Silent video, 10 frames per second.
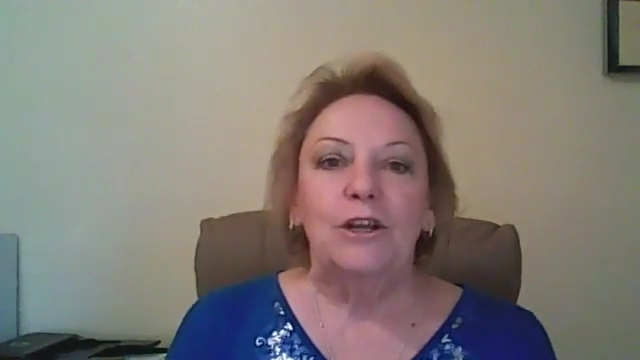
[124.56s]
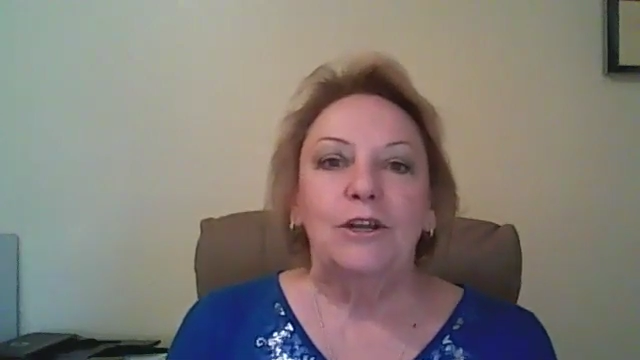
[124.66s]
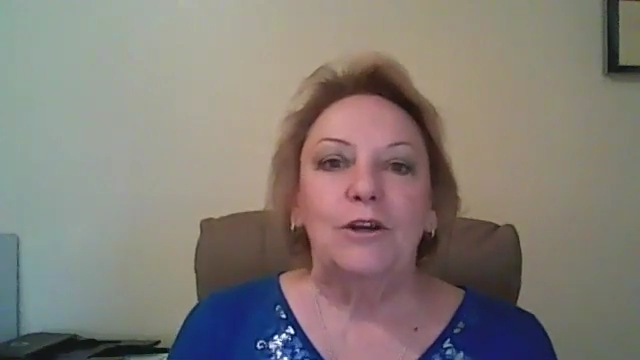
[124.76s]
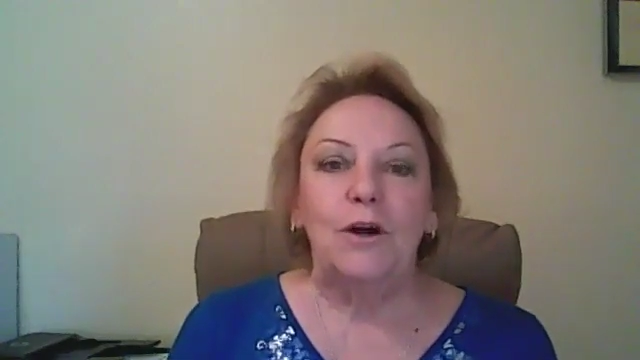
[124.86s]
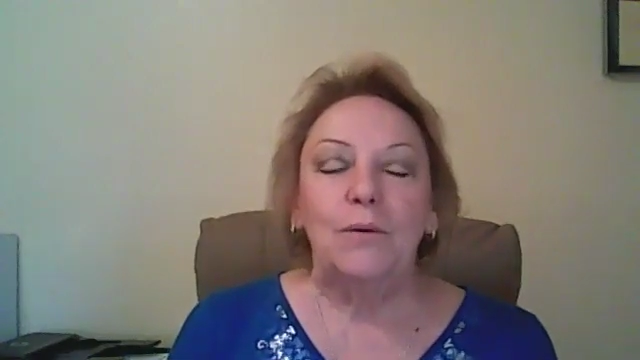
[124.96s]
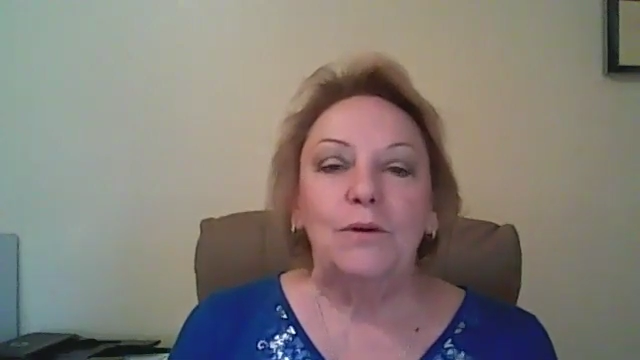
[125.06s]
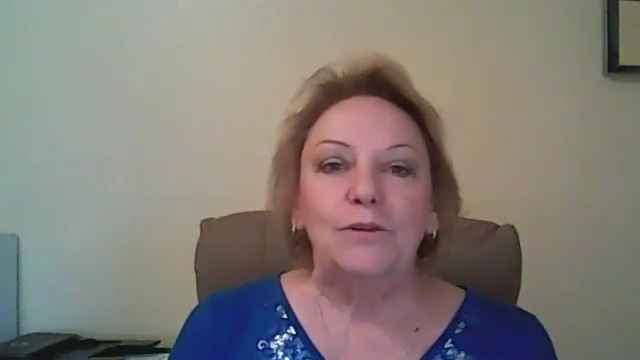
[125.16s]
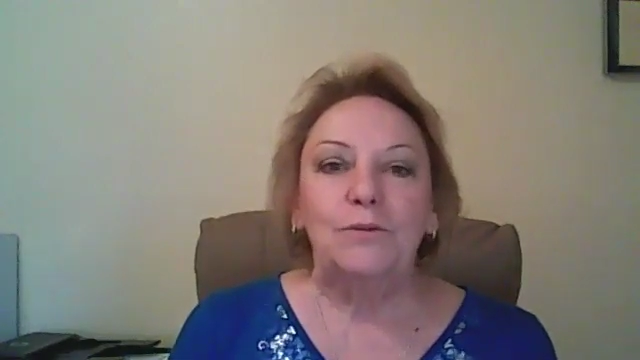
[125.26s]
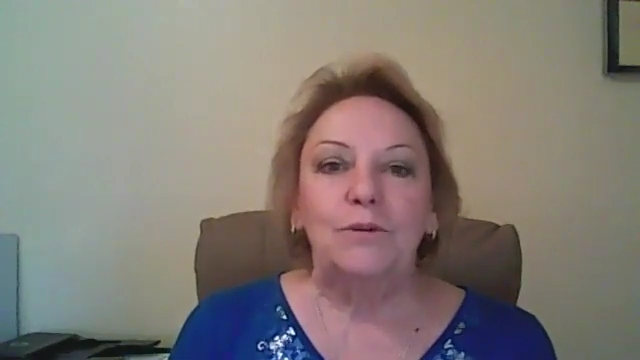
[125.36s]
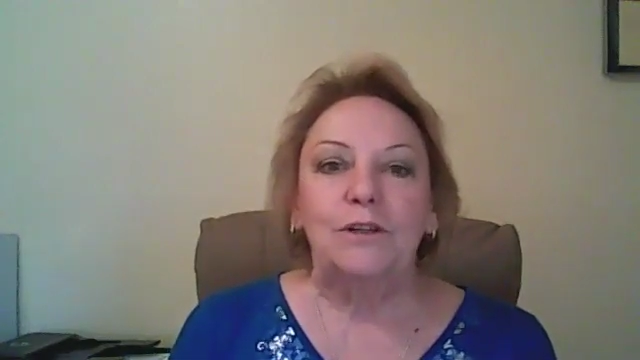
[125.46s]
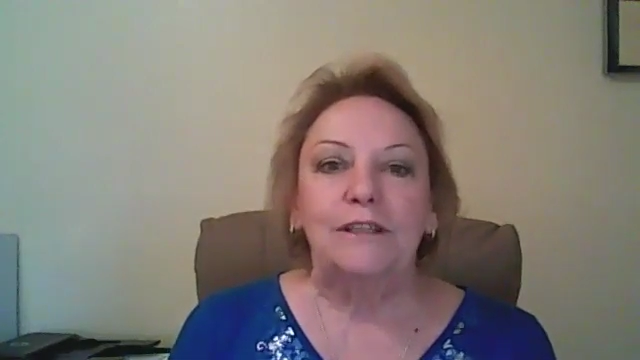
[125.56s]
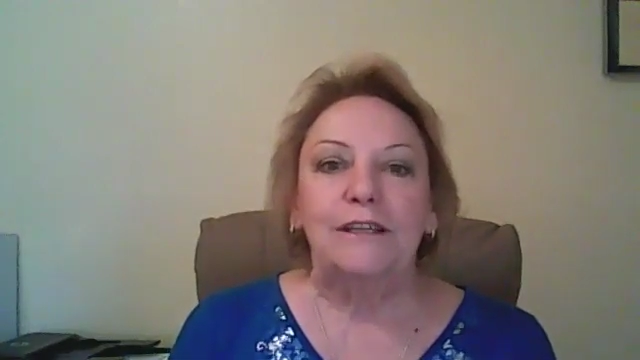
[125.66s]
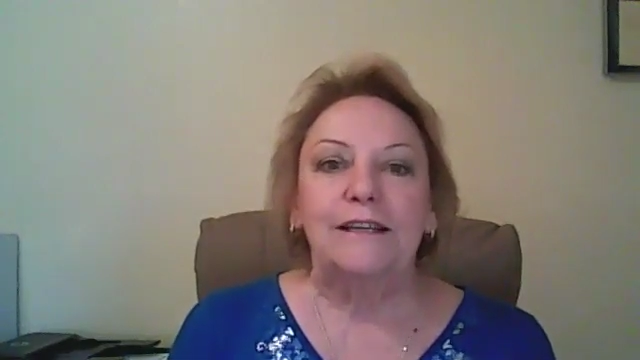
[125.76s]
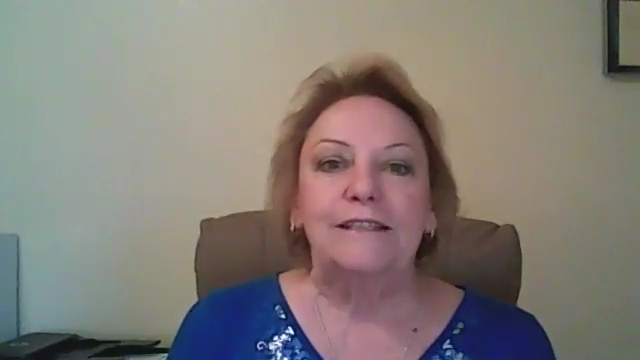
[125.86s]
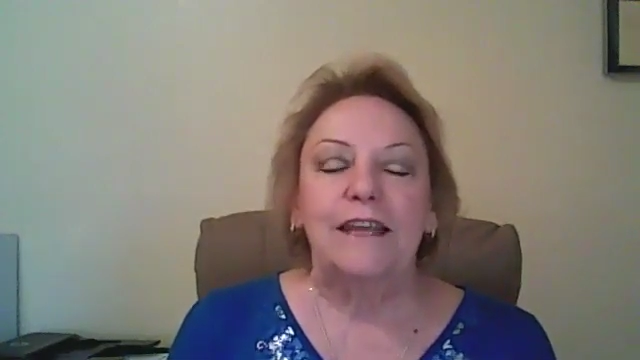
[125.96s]
You go into work the
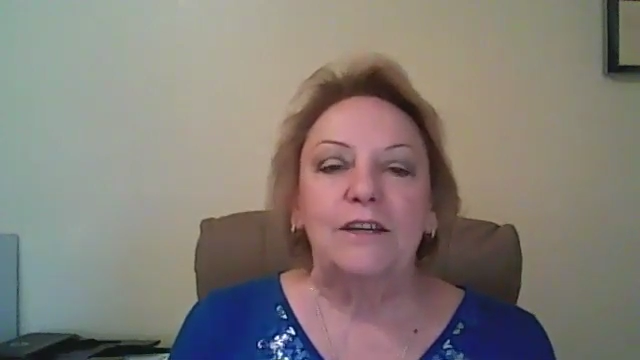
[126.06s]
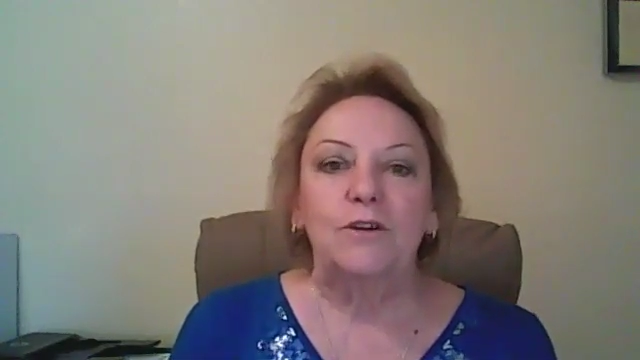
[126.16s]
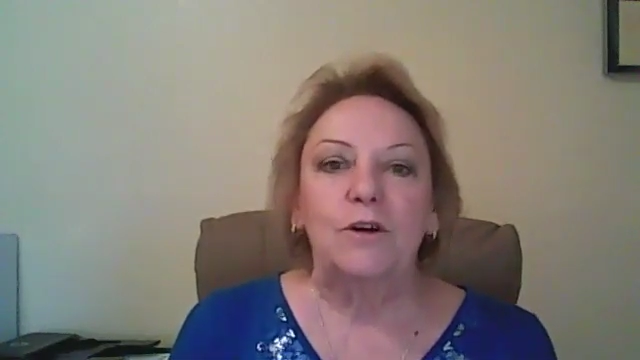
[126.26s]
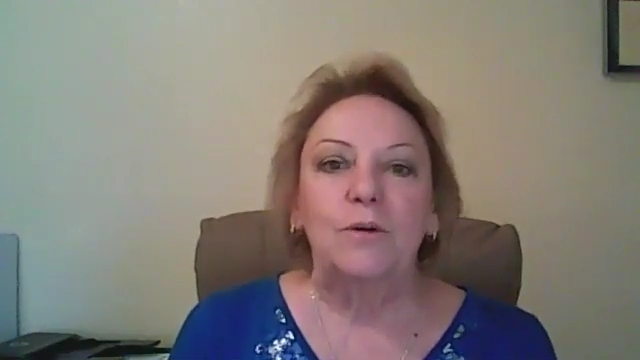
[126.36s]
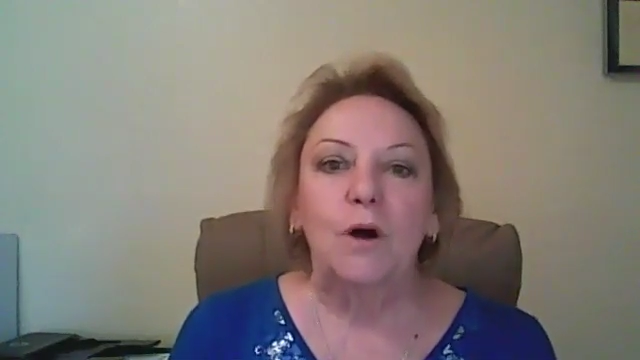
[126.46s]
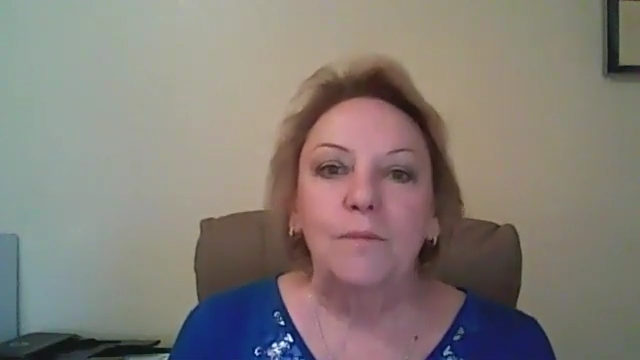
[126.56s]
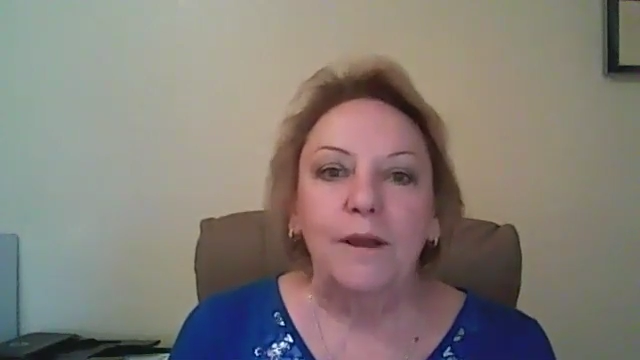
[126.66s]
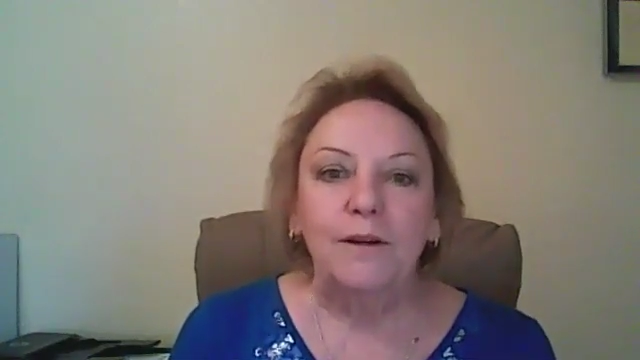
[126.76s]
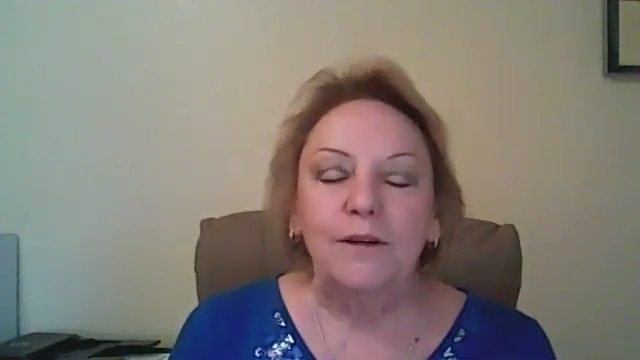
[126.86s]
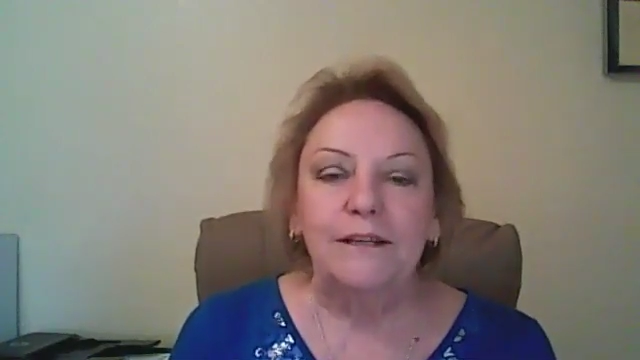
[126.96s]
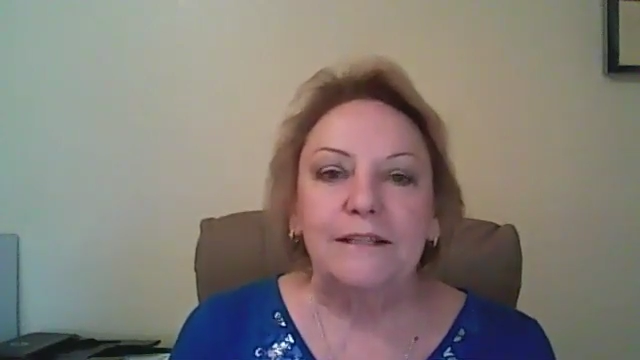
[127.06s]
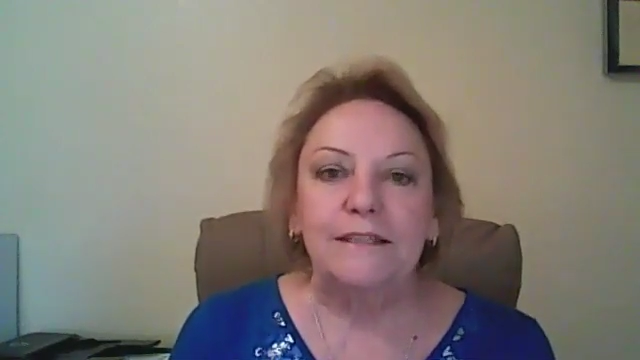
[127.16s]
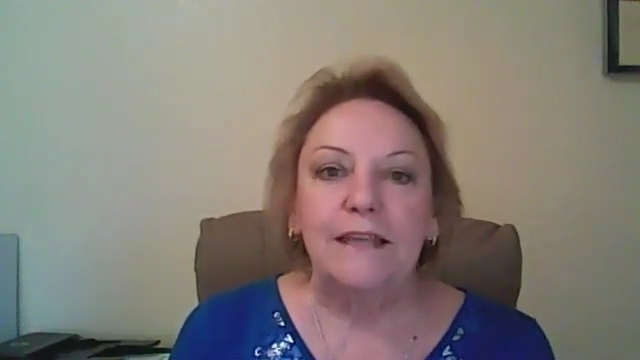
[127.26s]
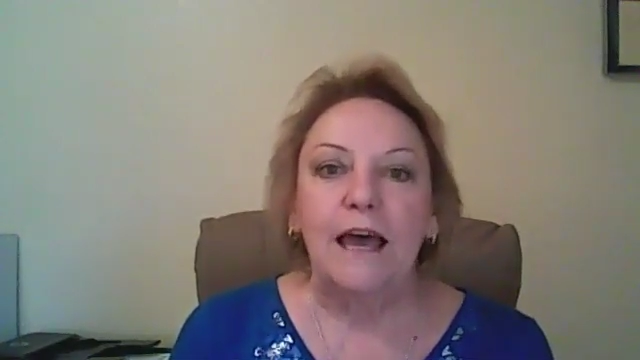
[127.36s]
next day and you go, oh my goodness,